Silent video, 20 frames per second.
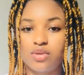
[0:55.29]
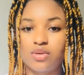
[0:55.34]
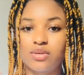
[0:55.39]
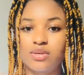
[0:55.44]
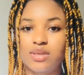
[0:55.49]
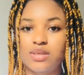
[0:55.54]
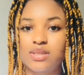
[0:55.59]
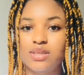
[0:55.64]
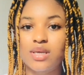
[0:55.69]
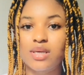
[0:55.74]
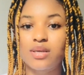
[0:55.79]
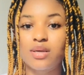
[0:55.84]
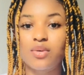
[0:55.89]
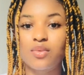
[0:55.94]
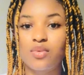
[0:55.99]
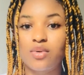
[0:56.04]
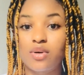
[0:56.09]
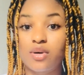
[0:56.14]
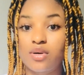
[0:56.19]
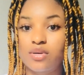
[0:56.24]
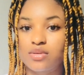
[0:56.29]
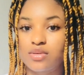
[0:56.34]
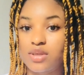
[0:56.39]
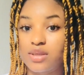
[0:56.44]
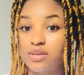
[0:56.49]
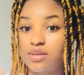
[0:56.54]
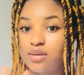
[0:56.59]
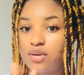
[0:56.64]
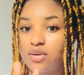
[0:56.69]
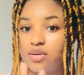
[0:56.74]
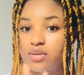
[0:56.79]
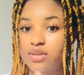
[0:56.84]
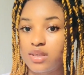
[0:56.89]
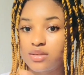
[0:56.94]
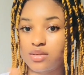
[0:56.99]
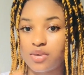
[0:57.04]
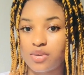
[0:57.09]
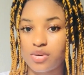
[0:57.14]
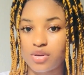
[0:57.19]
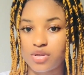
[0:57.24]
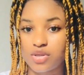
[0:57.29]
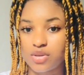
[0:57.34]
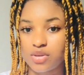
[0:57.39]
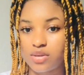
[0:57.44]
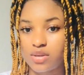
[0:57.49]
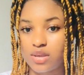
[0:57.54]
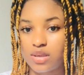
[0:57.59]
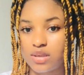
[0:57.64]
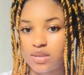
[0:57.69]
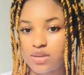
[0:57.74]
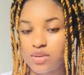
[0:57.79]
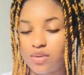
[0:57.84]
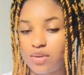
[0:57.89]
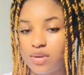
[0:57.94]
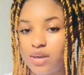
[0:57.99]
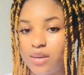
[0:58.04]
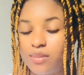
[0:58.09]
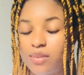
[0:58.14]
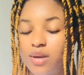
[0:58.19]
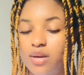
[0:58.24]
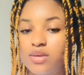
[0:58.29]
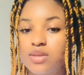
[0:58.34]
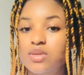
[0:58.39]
understanding what content creation is all about.